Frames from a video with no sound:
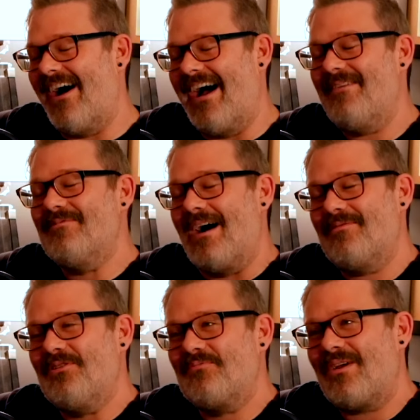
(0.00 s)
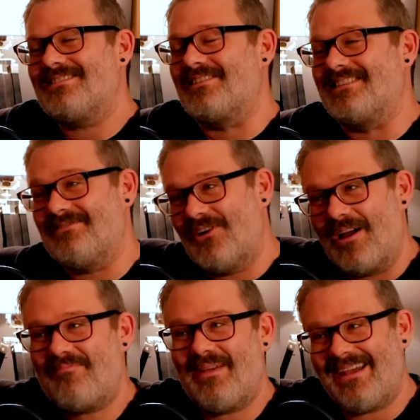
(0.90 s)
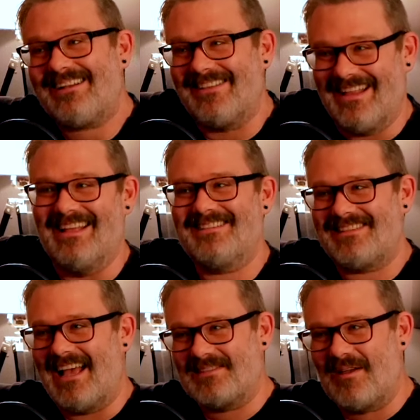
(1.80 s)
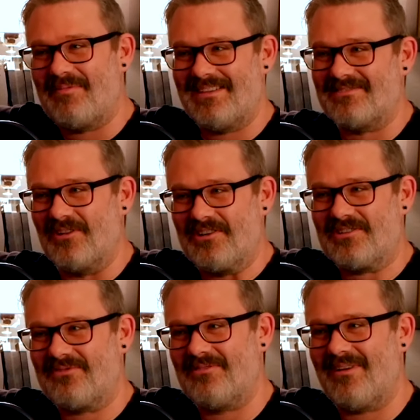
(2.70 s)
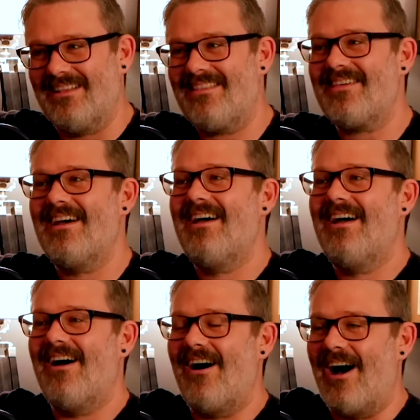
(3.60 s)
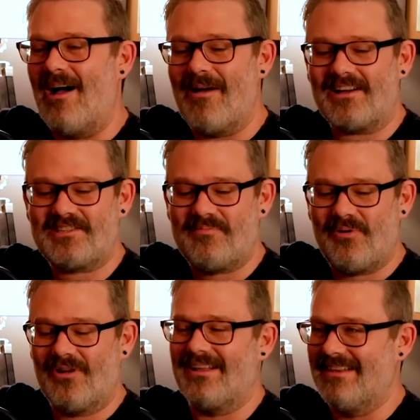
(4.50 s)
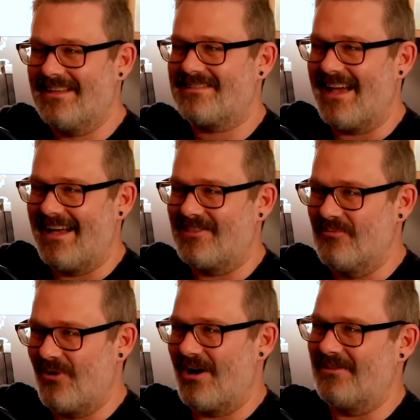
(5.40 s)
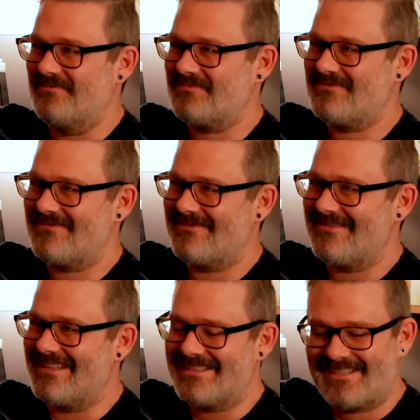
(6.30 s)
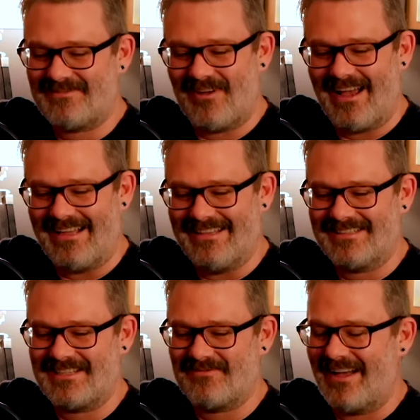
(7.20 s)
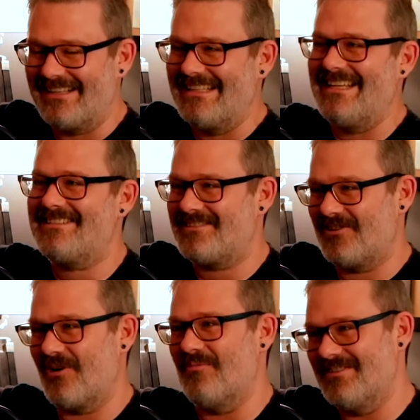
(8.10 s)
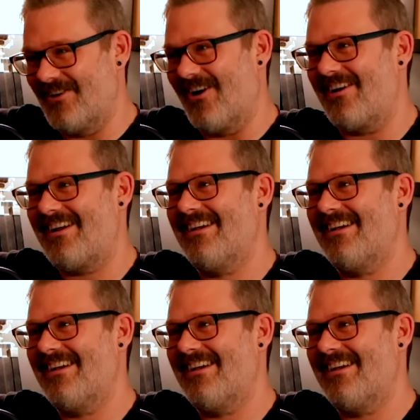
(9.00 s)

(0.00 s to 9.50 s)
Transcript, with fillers: I'm, I'm going to impress you because even though I picked this as my piece of literature for the month, I'm actually putting this at the bottom. Oh, this is my this is my least grim dark,